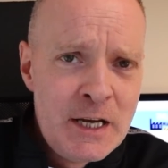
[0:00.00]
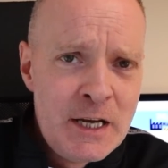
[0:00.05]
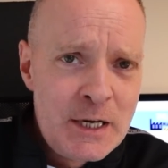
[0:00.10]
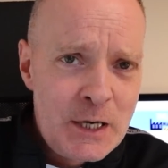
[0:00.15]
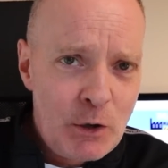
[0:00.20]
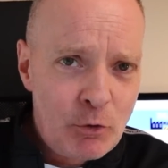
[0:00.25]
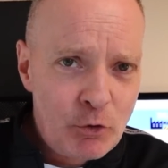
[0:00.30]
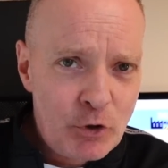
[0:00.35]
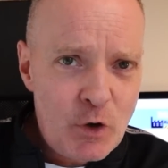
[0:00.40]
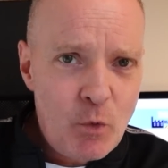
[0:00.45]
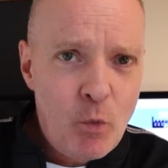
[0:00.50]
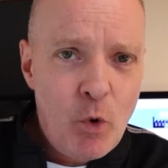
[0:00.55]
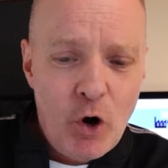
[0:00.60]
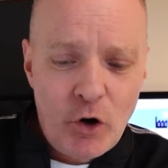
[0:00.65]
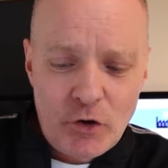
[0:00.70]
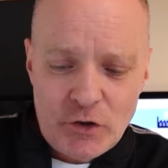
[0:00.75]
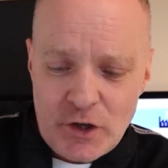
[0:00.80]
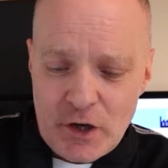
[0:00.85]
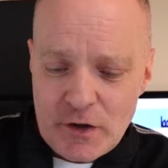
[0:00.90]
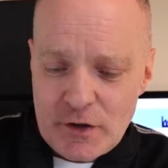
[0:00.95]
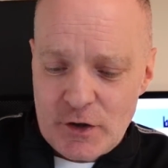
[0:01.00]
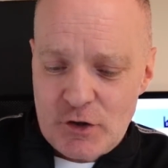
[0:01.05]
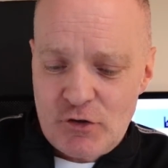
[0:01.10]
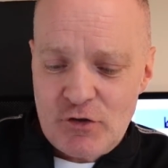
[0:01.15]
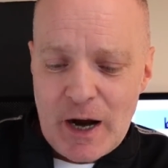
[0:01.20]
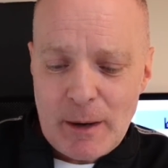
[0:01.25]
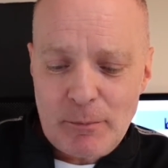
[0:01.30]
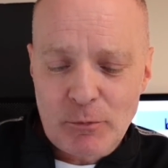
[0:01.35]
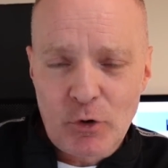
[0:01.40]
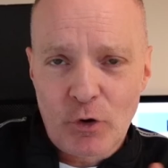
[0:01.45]
Now I'm going to warn you, the
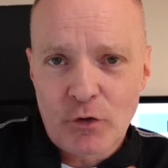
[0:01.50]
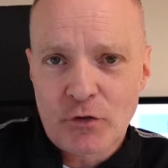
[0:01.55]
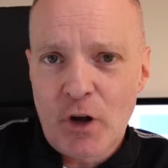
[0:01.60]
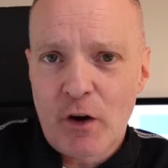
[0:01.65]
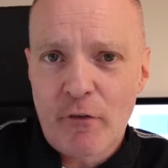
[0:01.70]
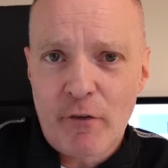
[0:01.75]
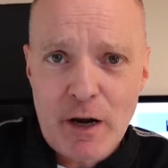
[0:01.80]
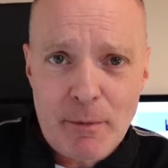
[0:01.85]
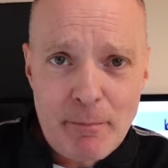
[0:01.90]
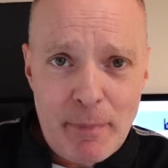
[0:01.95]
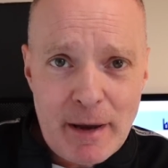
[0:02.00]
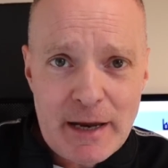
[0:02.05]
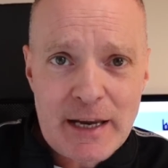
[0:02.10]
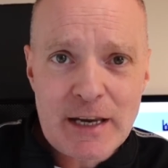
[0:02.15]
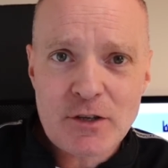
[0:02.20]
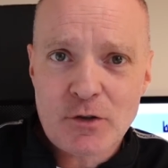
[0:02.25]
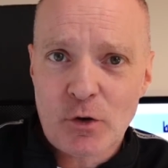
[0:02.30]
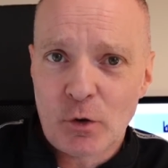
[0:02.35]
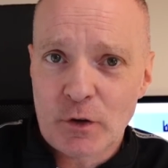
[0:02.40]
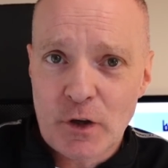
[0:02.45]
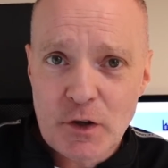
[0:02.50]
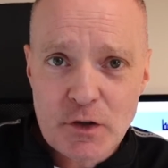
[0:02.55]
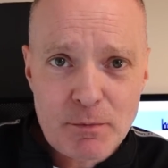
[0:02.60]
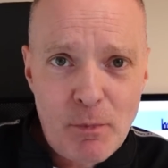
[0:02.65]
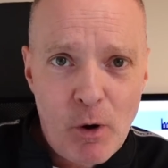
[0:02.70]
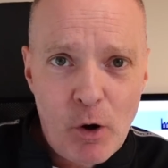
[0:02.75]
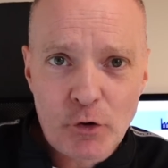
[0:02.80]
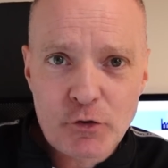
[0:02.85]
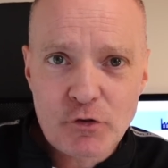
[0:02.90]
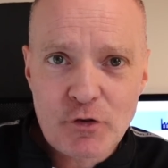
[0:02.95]
trapdoor's not very big, it's only a
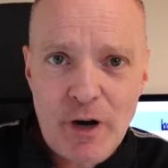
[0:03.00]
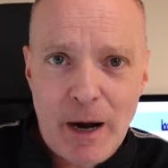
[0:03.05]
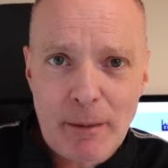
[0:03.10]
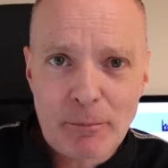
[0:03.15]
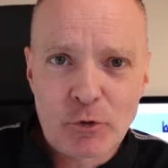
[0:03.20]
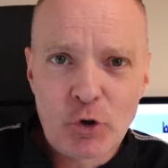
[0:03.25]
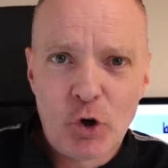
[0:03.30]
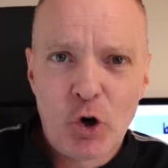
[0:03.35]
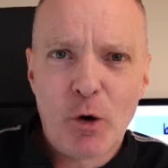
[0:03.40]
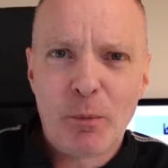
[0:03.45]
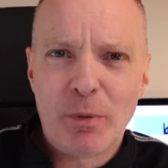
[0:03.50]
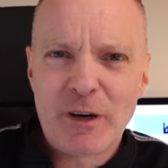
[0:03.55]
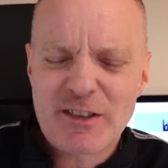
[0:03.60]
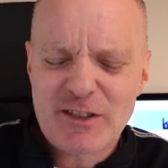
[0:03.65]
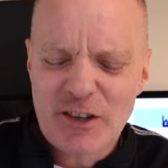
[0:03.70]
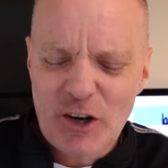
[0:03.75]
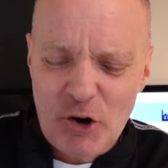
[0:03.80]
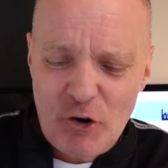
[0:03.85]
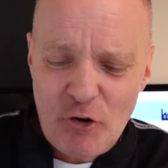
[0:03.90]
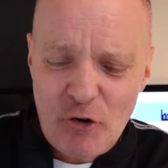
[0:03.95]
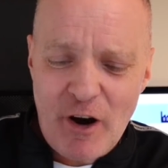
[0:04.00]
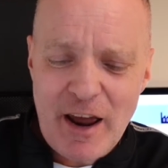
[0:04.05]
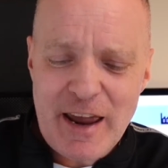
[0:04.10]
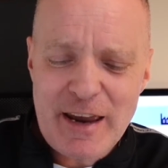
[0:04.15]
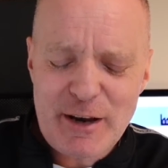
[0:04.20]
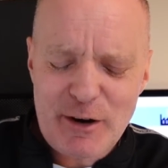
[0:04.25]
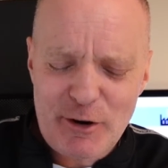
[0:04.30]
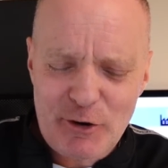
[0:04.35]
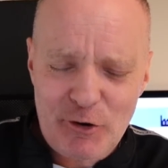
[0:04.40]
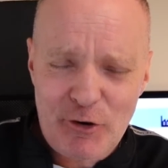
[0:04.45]
small trapdoor, but it's a
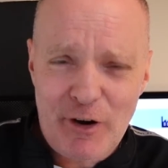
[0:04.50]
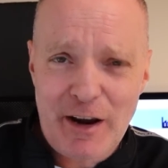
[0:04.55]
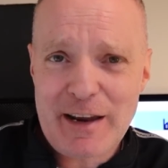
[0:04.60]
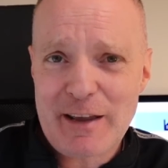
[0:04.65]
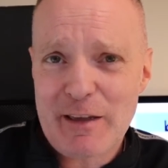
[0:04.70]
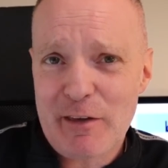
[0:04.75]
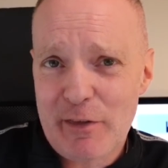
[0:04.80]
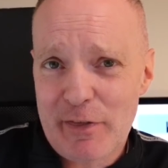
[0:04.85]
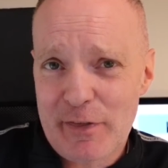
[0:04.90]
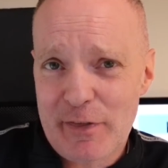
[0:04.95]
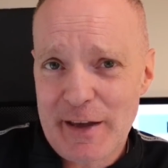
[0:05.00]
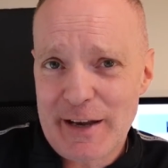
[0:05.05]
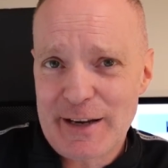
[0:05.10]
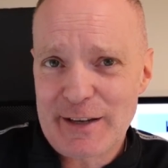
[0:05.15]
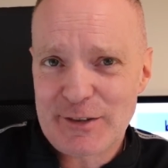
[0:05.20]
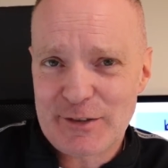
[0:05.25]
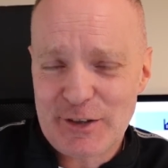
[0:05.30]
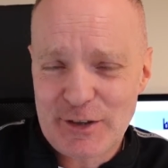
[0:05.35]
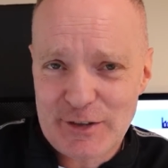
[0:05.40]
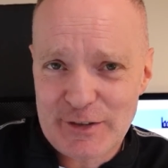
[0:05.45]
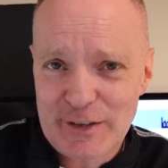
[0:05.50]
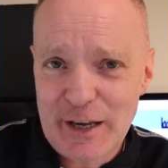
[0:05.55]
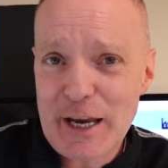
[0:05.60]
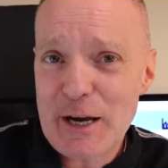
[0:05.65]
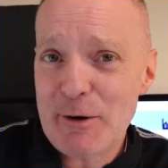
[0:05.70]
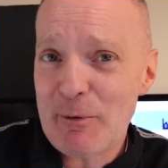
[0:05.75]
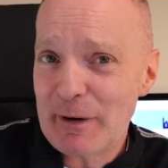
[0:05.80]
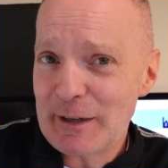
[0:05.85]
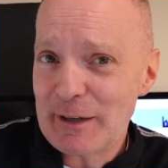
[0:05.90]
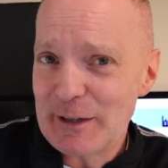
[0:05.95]
great, great thing to
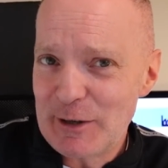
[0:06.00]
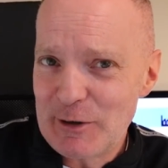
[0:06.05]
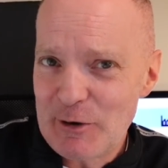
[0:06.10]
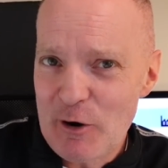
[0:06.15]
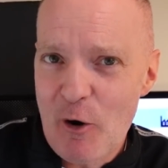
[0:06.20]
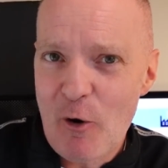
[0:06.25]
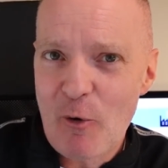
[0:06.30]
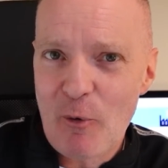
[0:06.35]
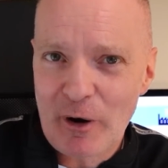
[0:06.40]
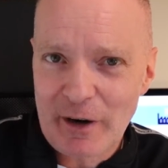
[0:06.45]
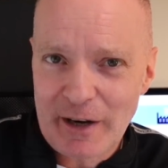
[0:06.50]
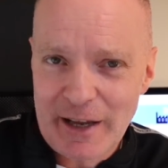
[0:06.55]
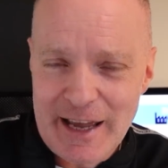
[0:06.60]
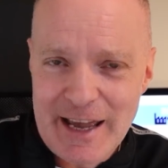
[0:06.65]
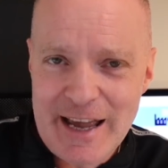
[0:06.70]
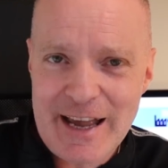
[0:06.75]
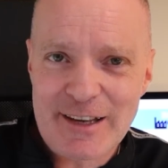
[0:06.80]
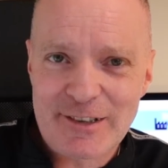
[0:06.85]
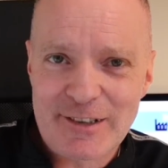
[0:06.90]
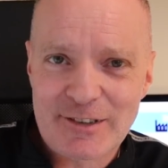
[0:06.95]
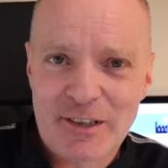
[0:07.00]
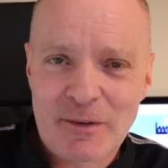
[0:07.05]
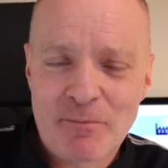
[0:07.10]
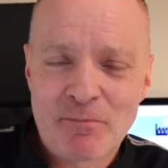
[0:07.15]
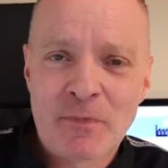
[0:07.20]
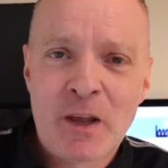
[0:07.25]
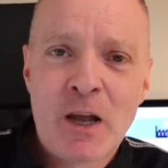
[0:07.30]
see when you know what it is.